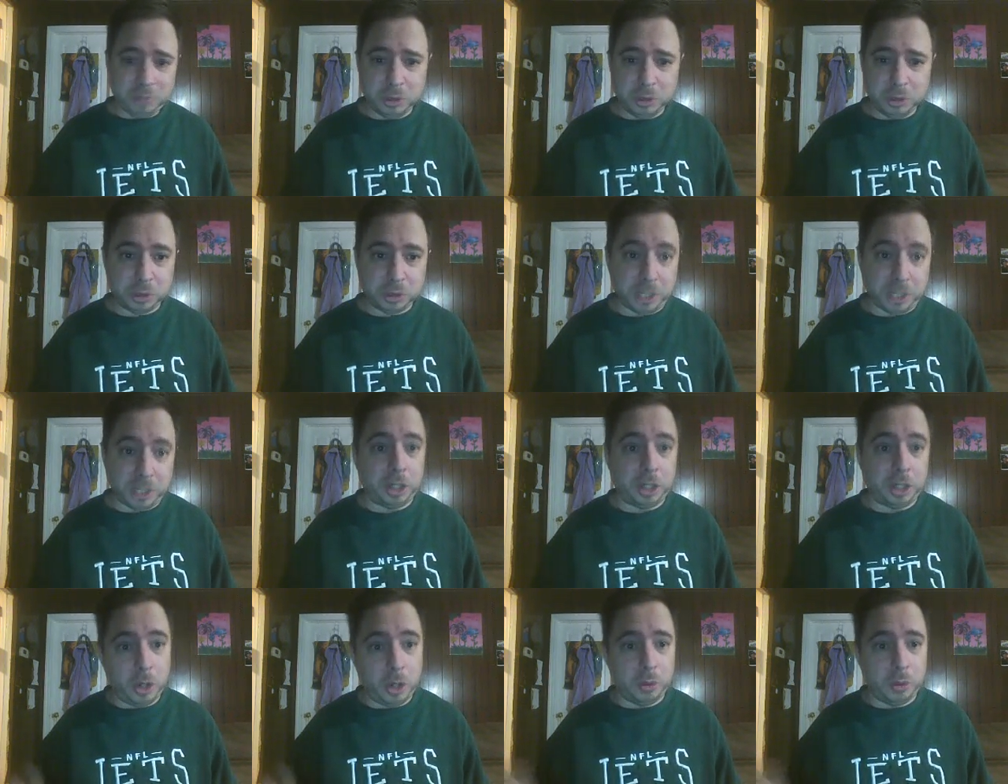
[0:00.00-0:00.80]
So
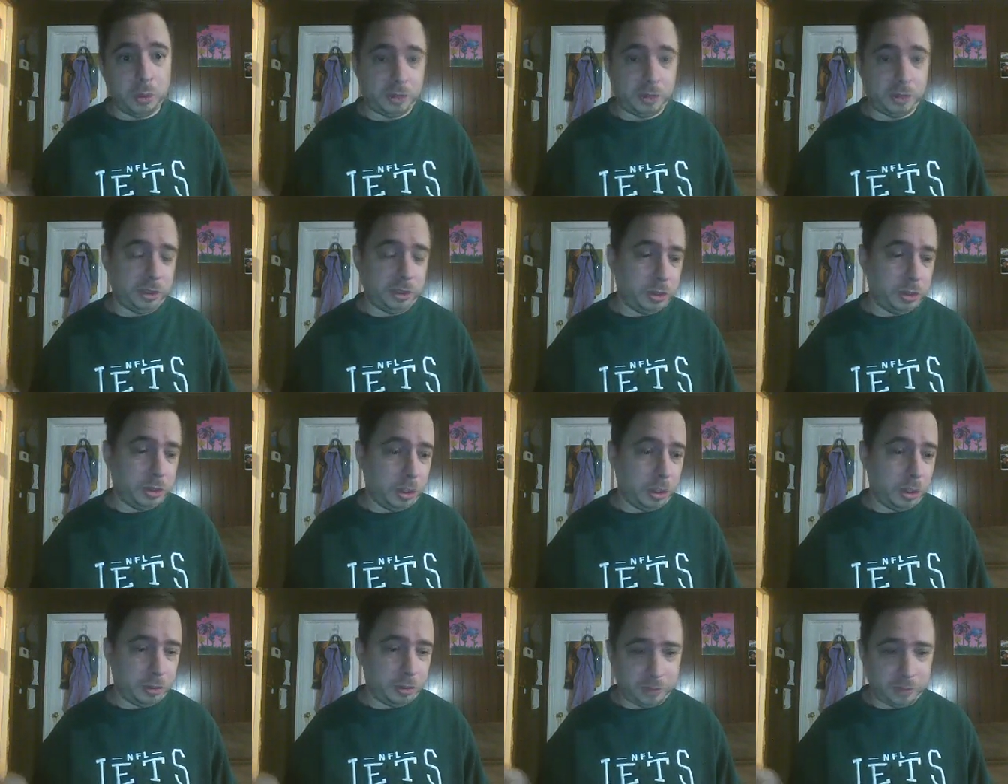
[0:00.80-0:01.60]
getting home, if I do
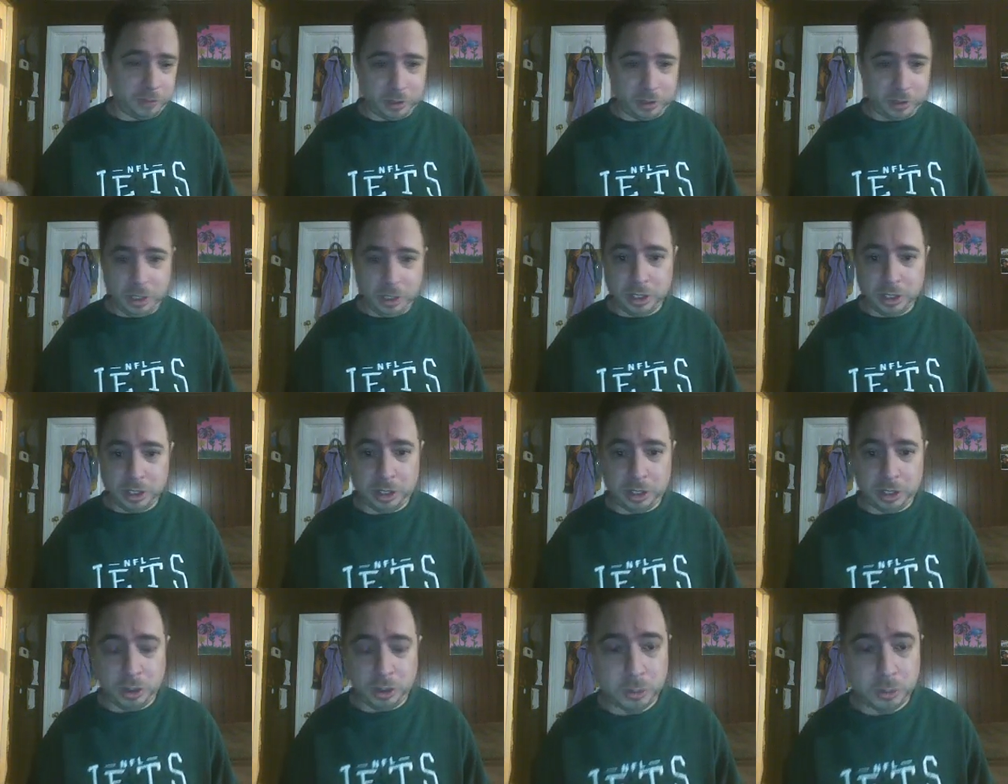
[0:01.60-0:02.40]
go, if
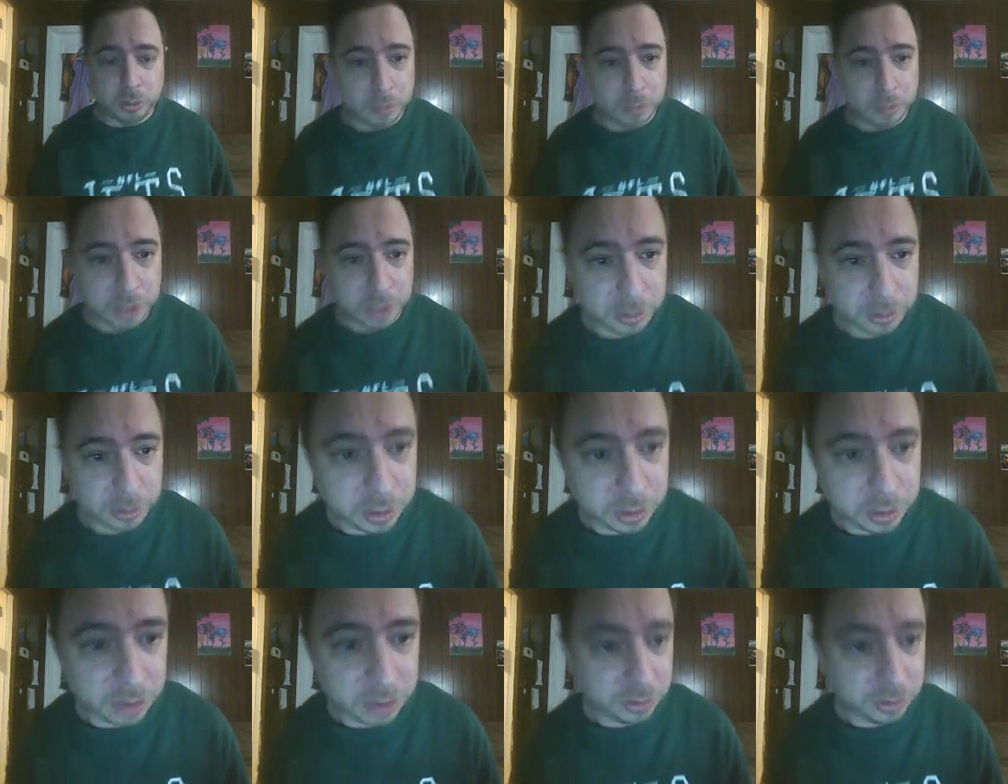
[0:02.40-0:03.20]
home will be a
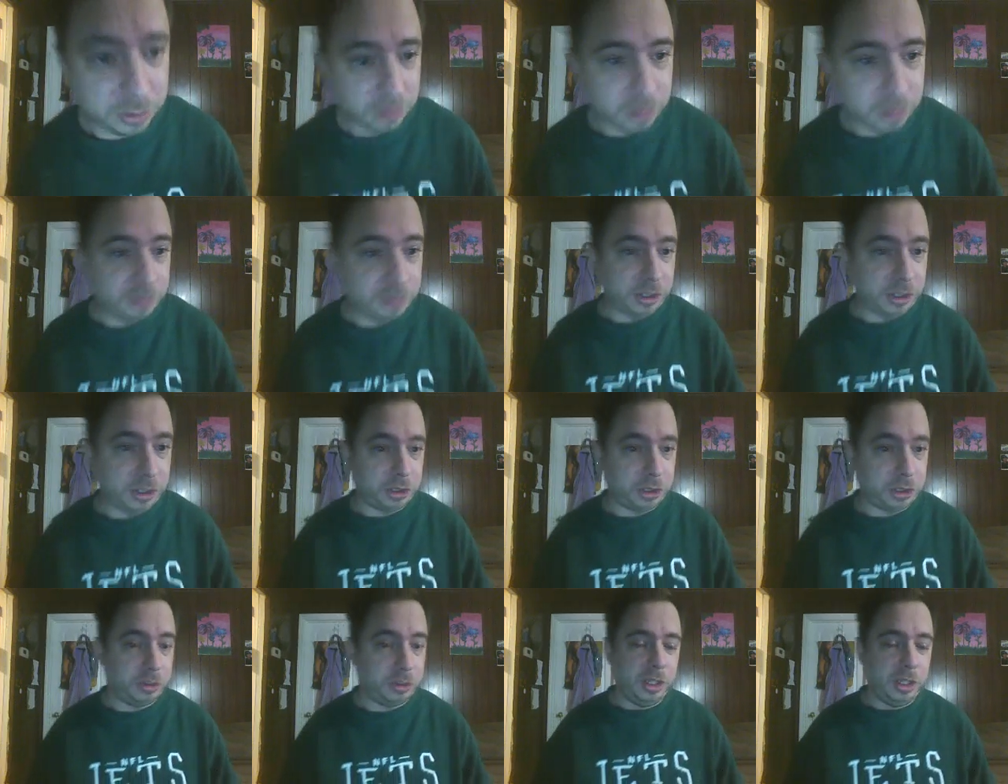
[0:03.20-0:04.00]
kind of an
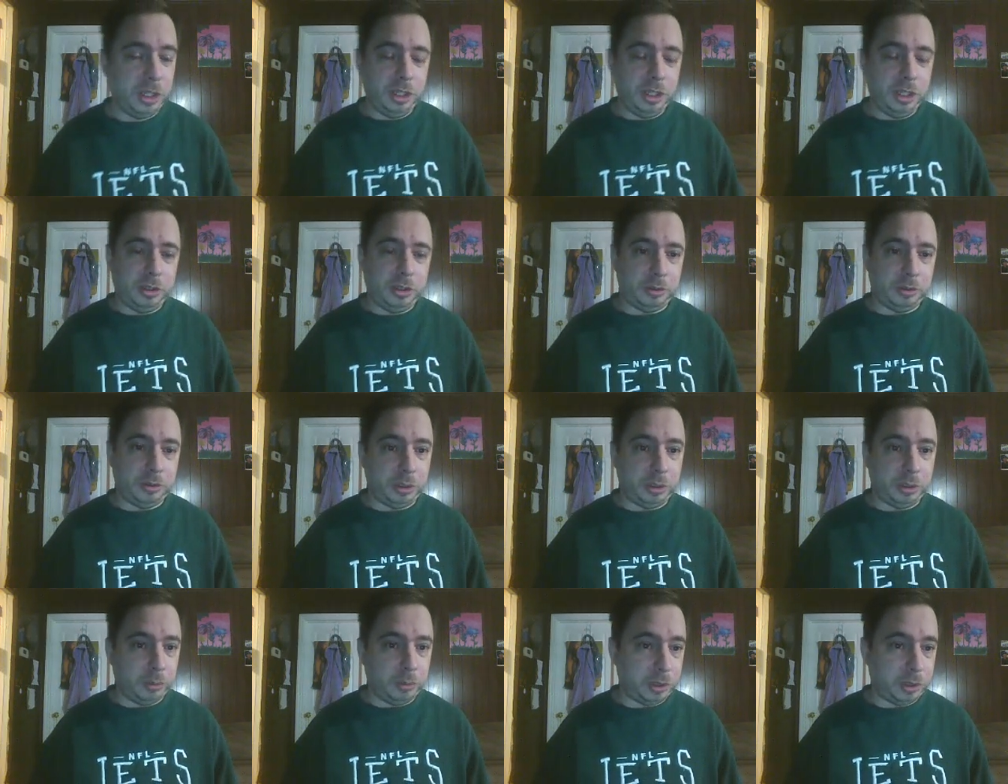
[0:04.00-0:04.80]
adventure
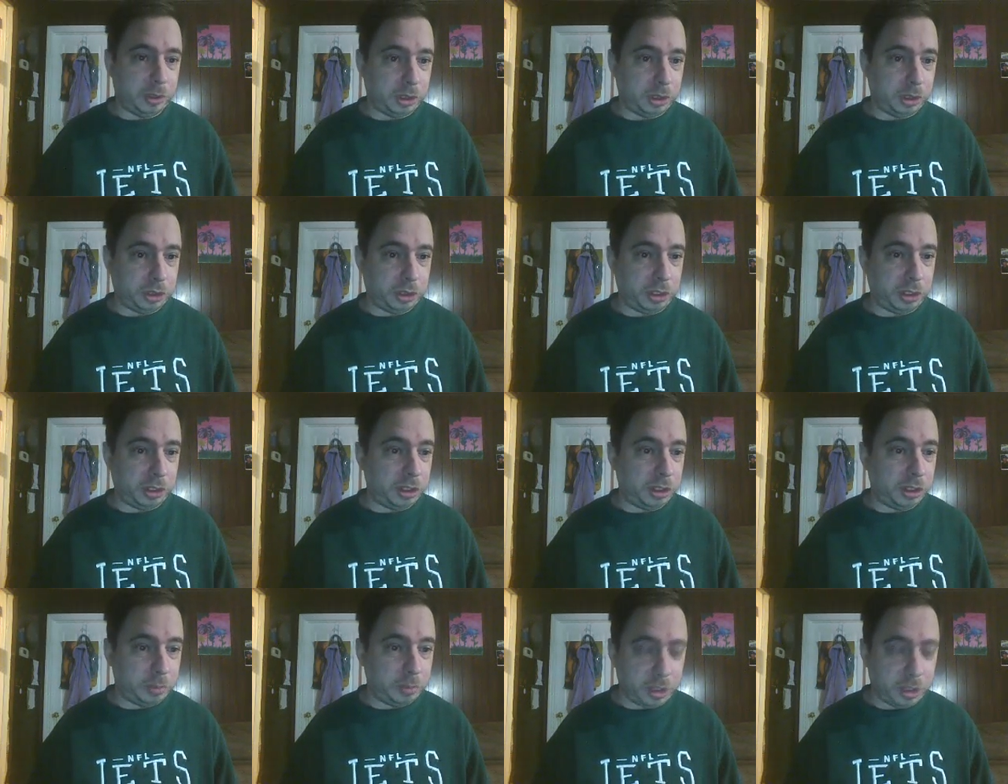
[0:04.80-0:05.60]
with the with the train
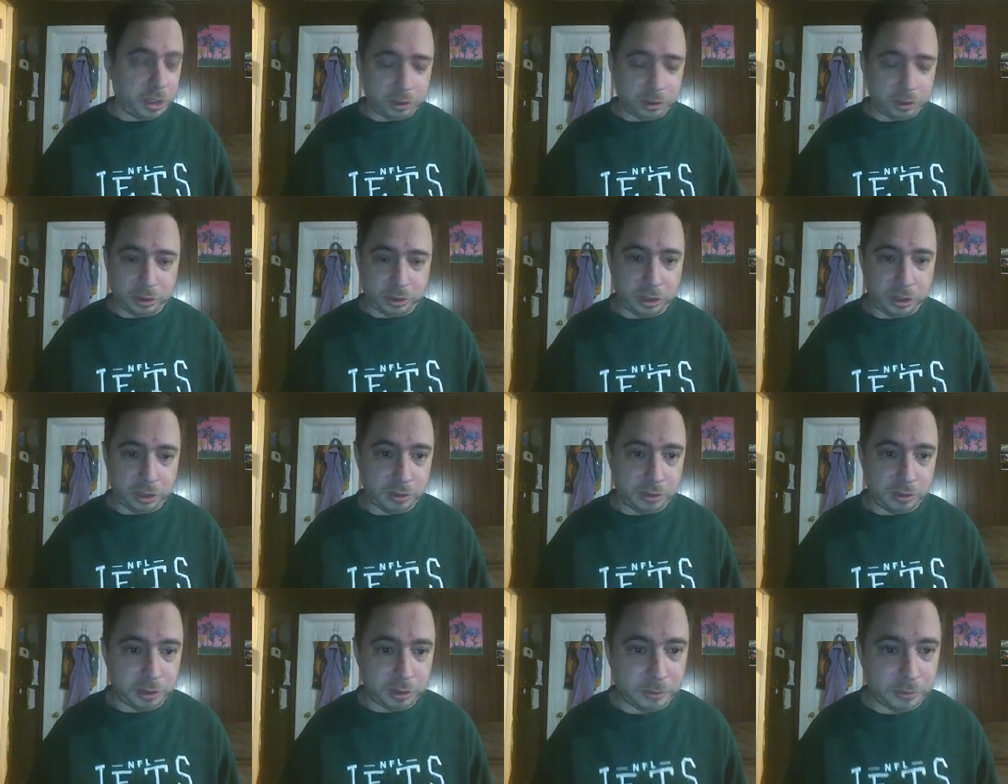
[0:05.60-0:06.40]
and the bus and
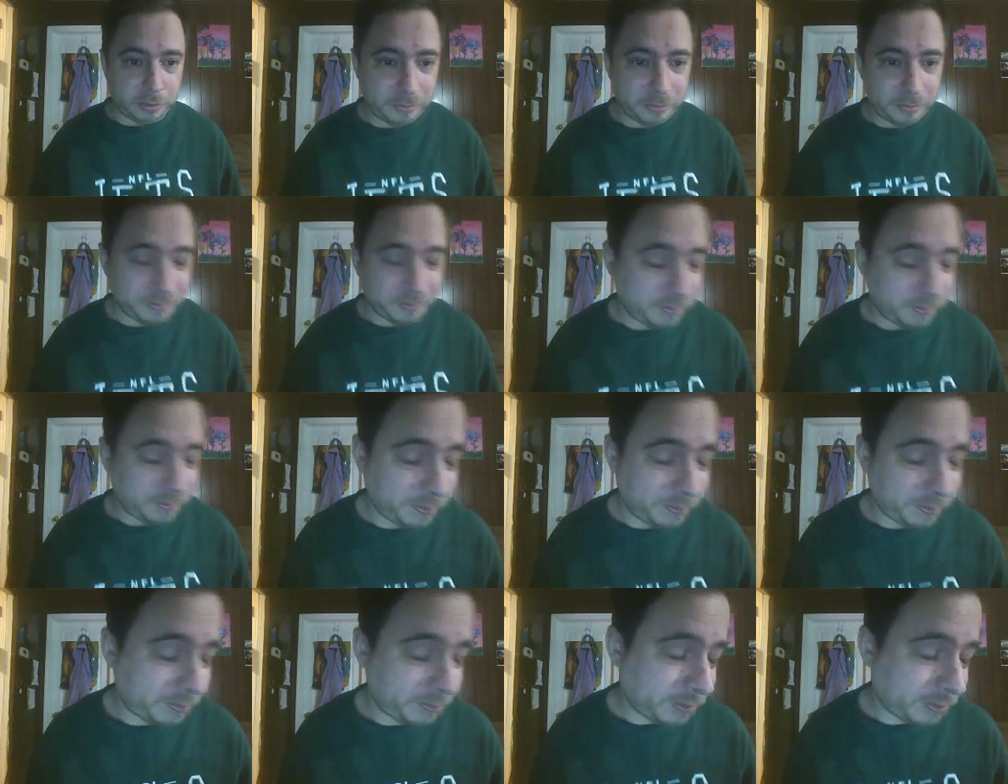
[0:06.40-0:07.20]
everything.
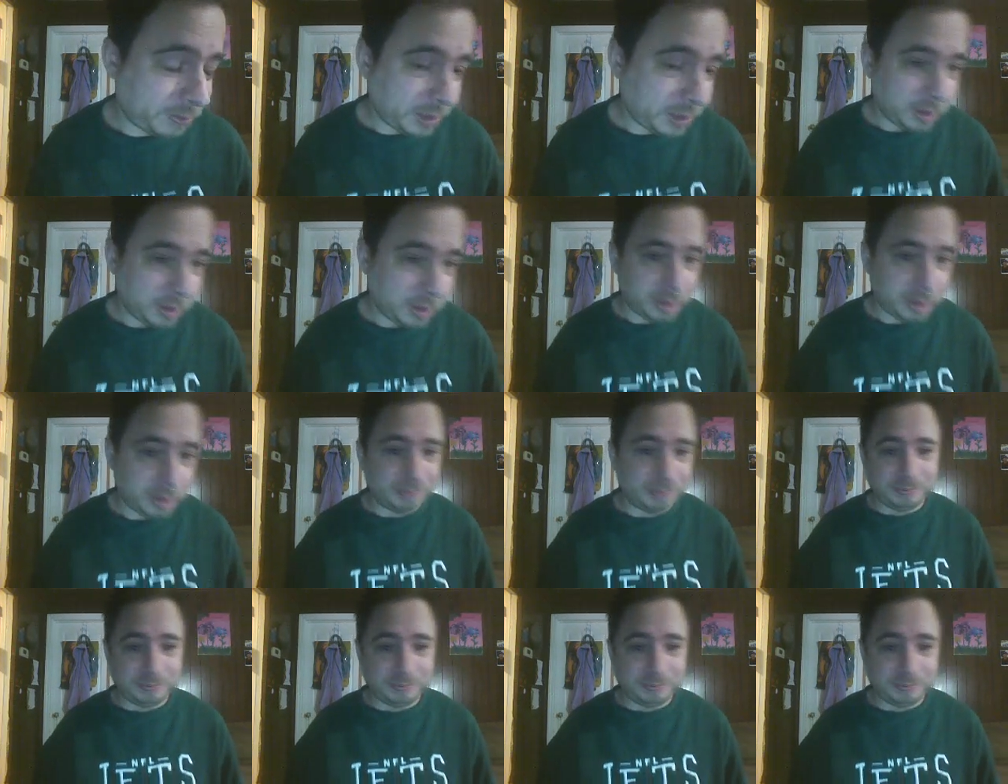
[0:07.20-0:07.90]
So